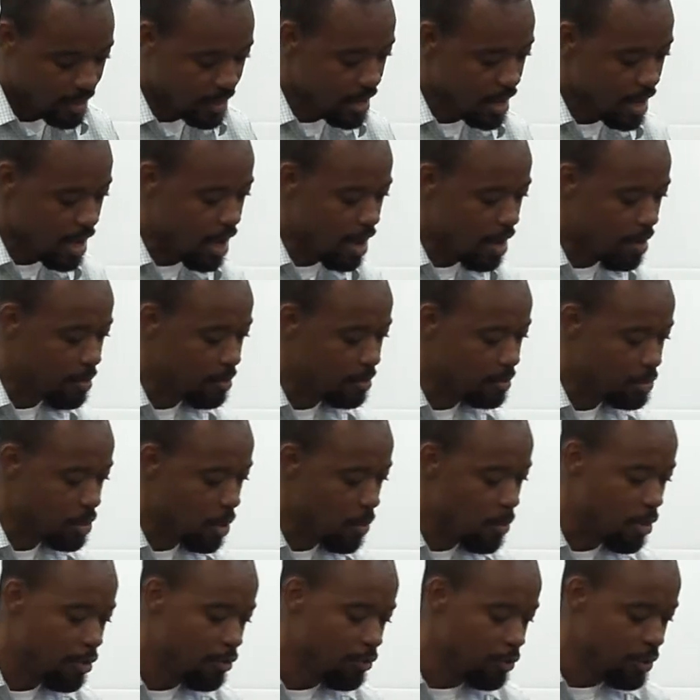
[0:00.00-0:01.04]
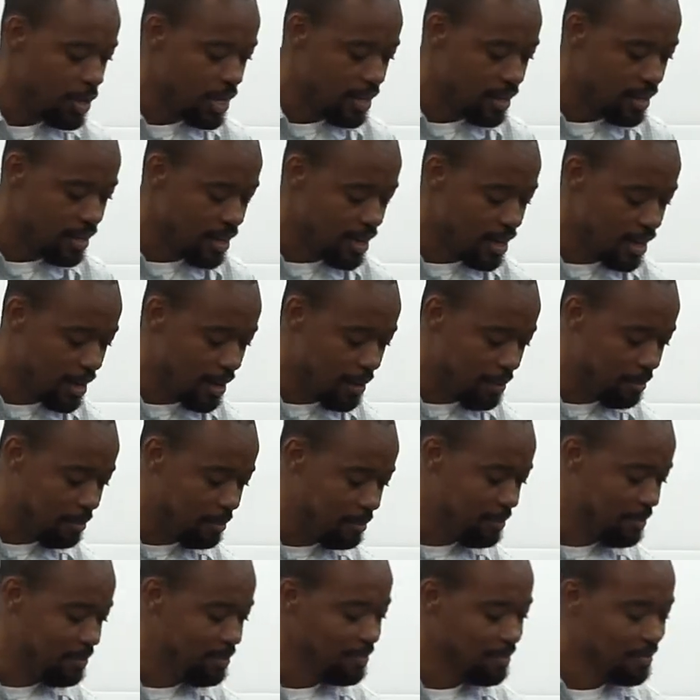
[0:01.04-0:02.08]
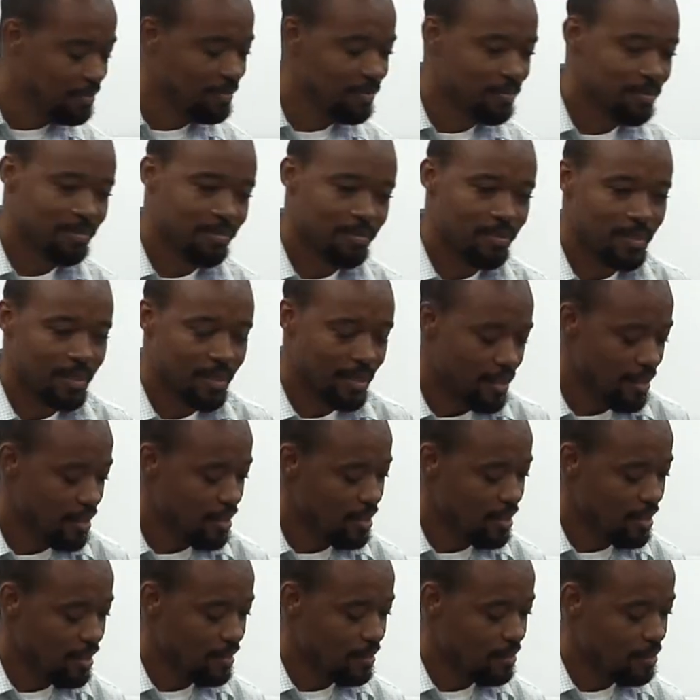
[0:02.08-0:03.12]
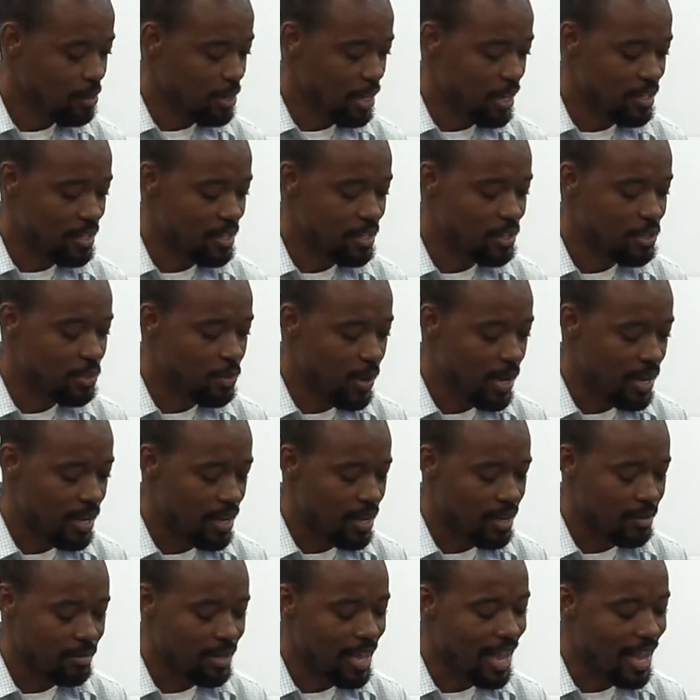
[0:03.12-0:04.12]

Um, someone read um, Genesis 20, uh,